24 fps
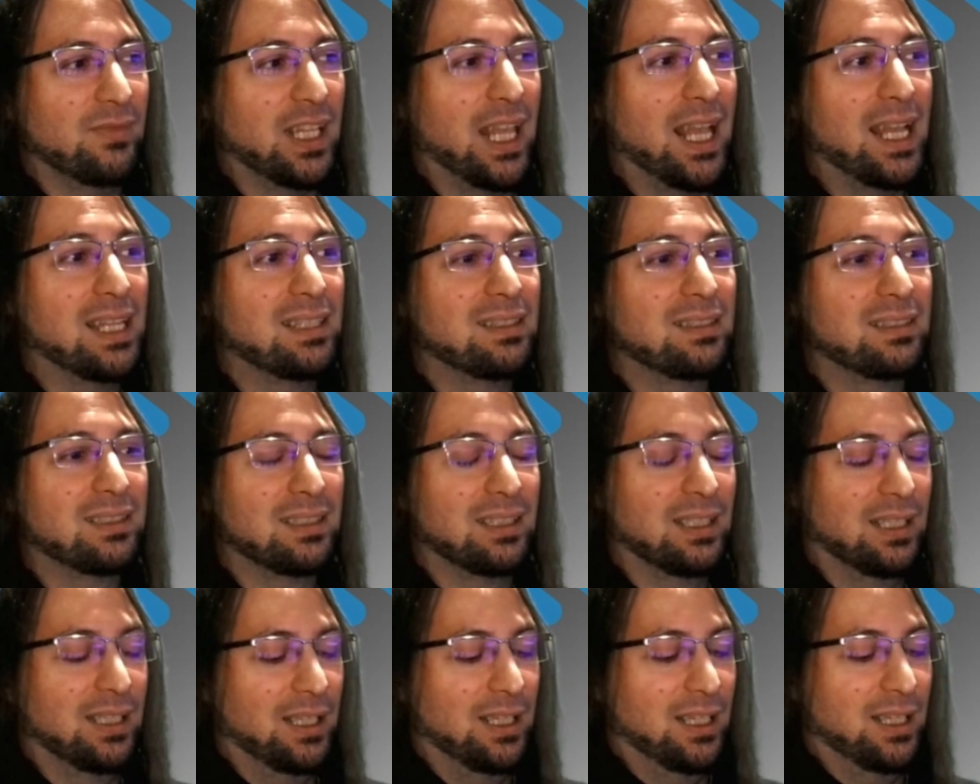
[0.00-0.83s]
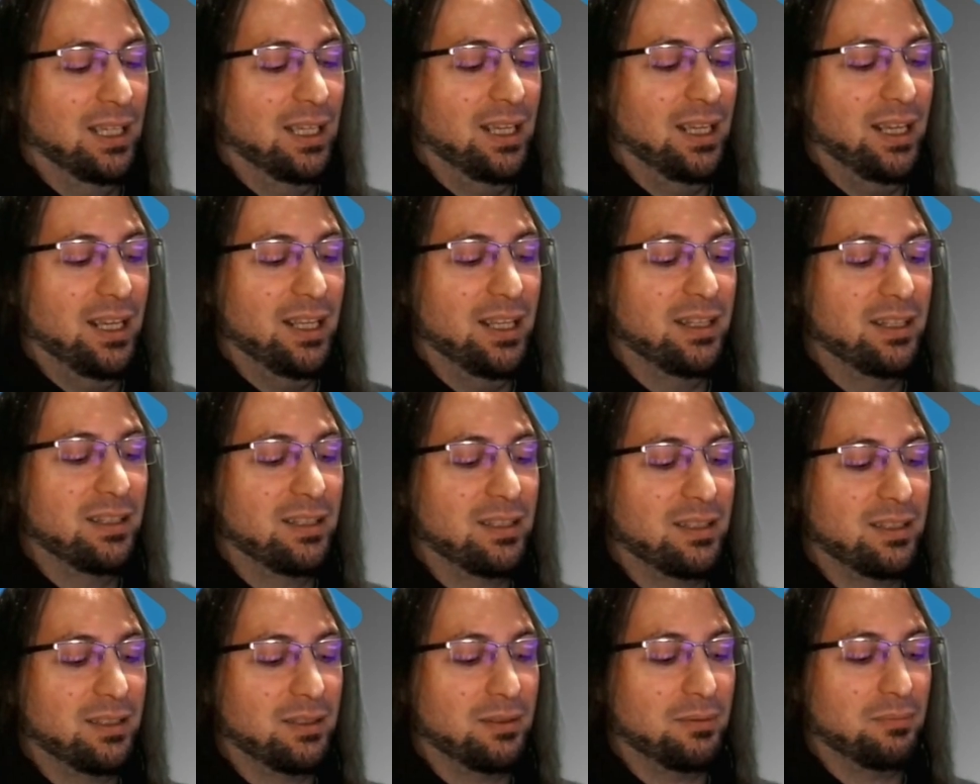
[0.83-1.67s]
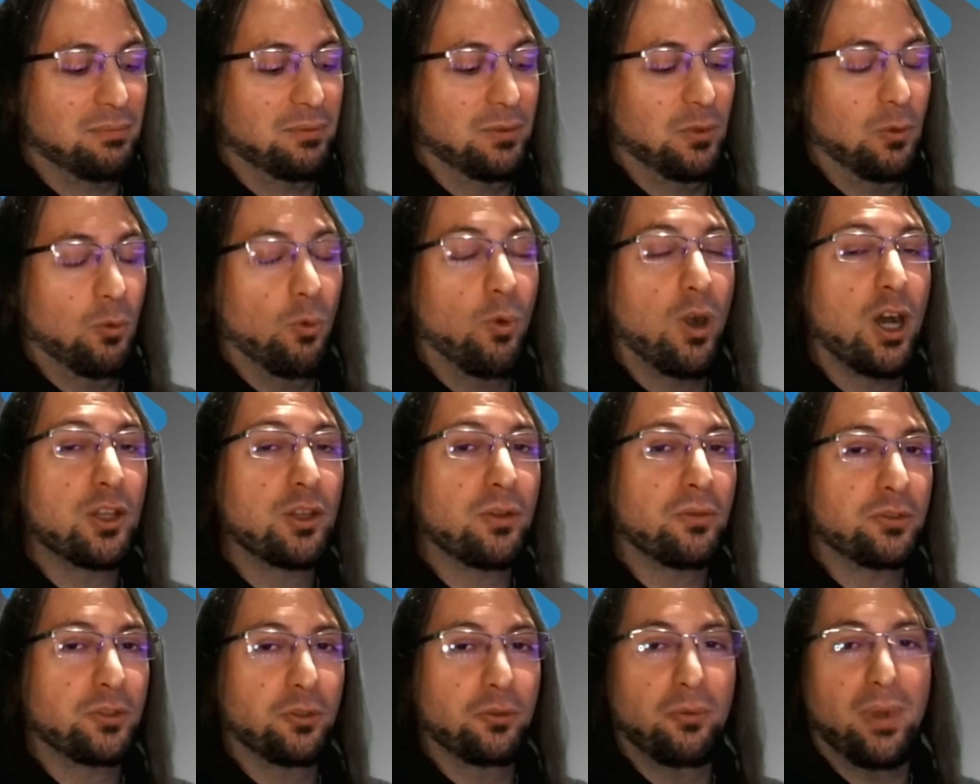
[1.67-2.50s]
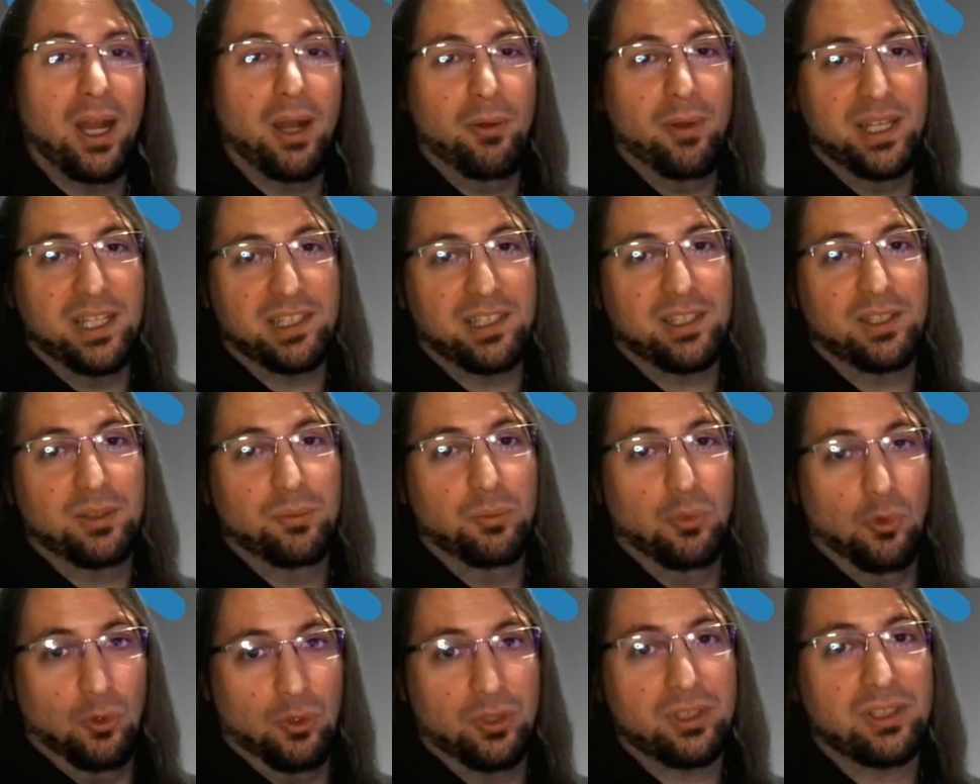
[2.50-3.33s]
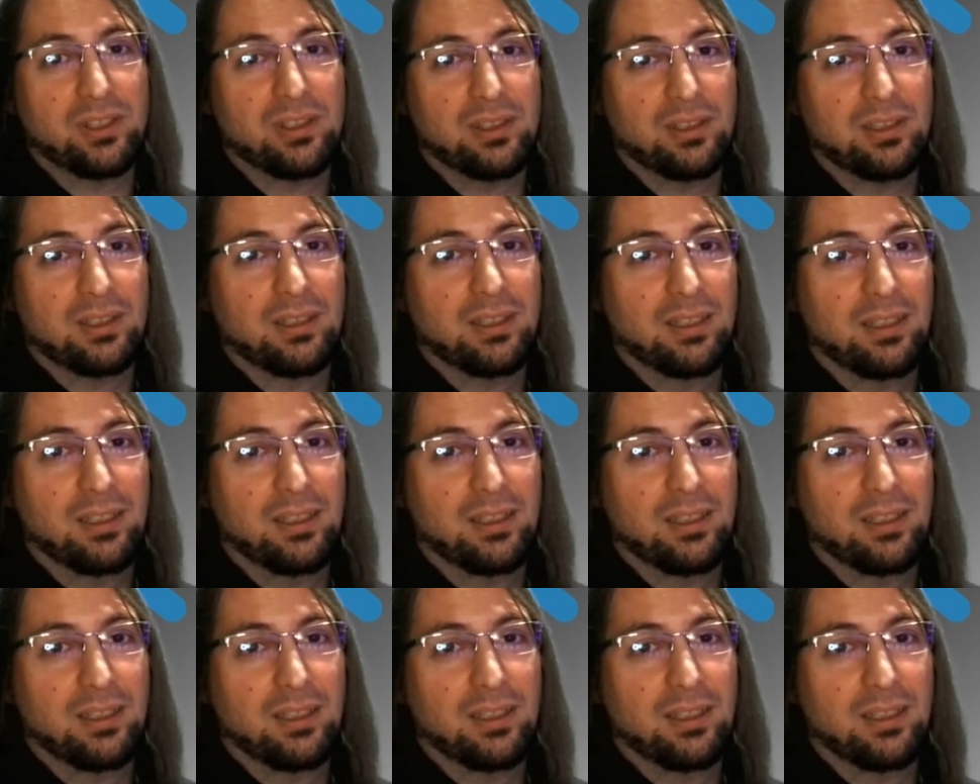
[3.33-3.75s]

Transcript: And it's one of the rarest books.